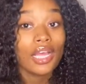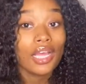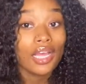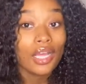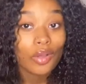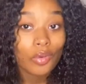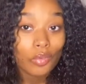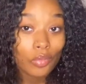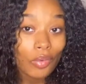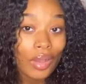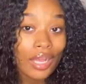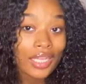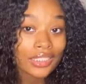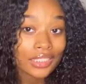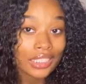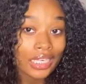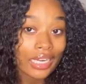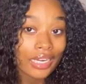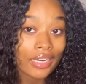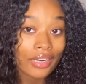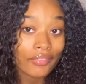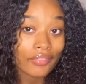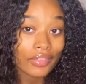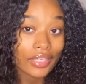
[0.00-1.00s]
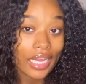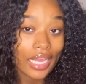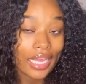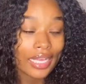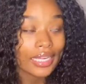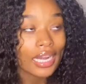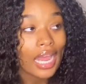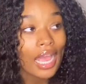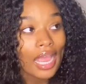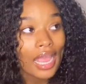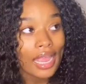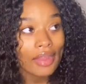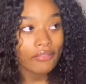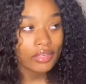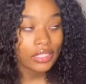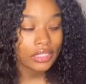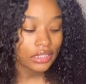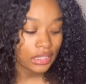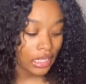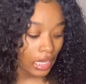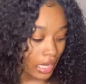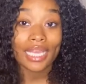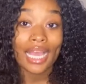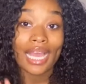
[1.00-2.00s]
wash your hair every day. Not every
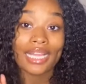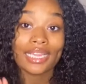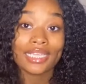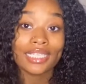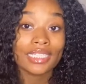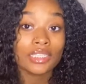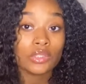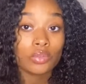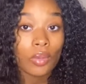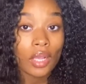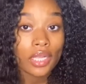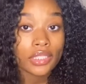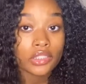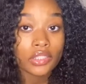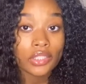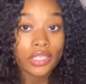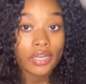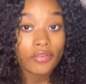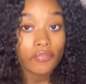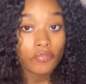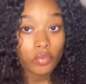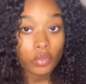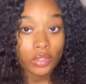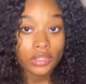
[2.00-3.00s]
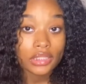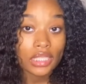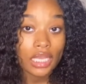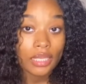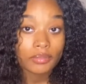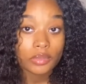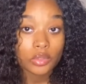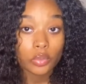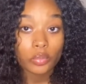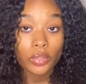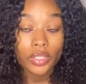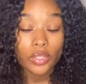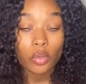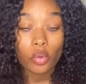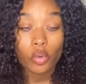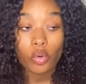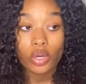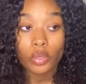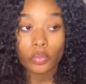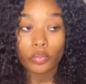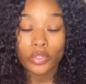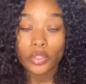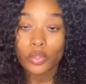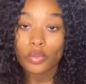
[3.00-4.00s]
day, at least wash your hair four times a week
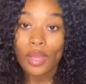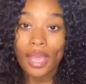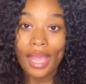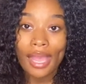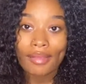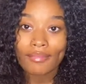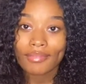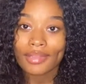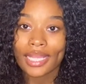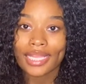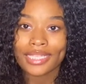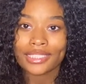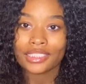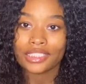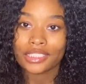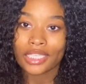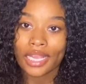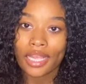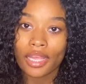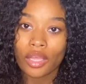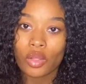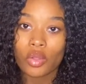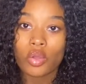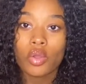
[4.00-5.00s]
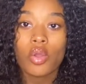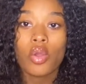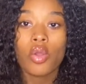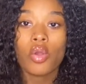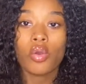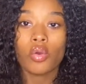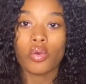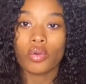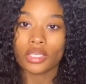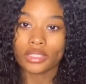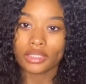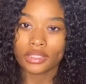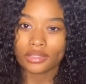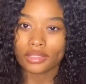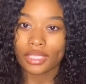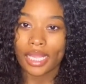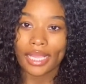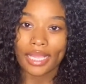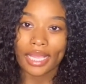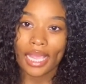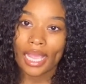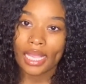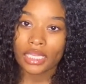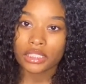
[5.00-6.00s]
or when you have like gel or
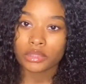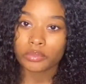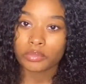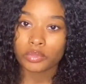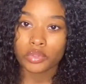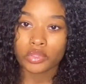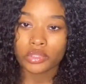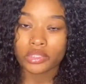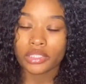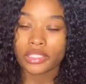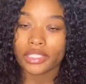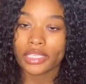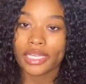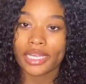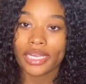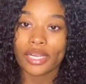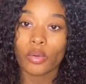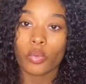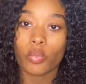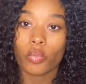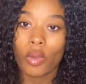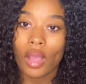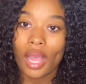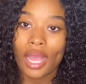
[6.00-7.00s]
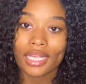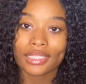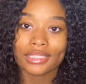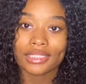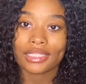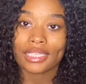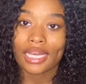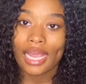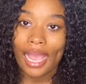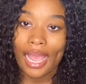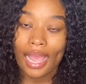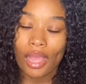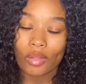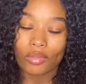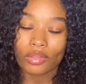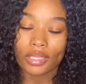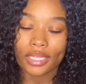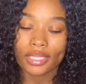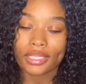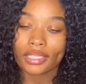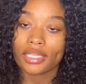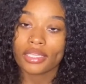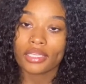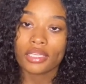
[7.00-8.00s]
like edge booster in your hair, wash it out.
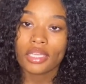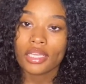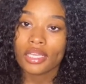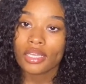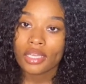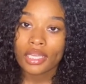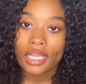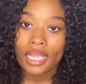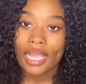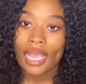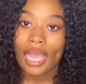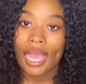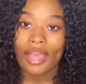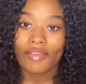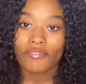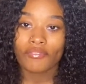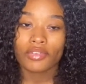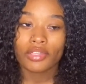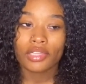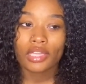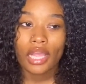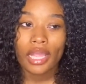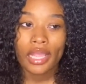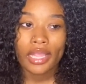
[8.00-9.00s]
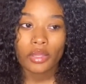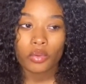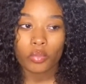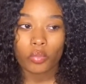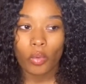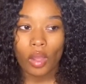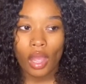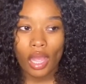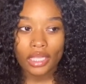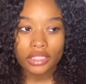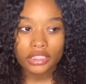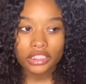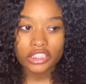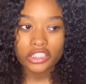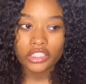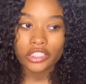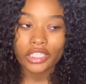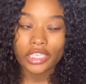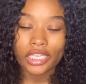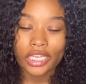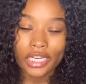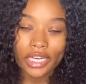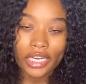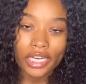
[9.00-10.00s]
Like, I feel like washing your
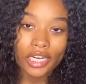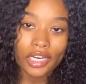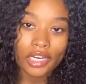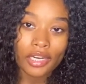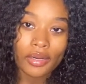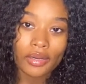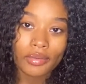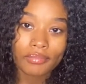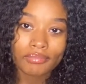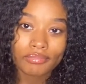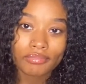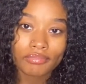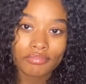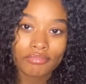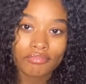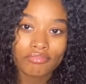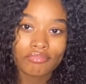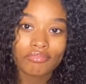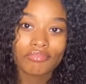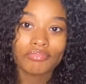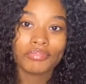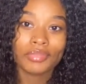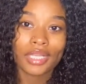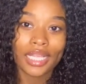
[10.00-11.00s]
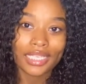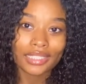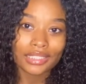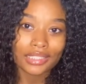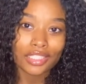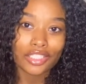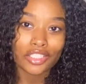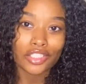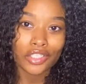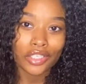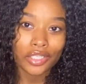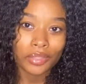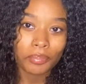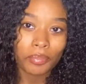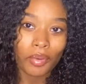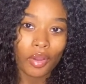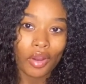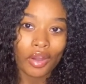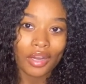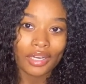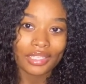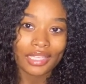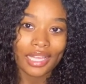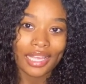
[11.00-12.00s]
hair plays a good
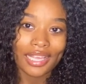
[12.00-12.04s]
part, like,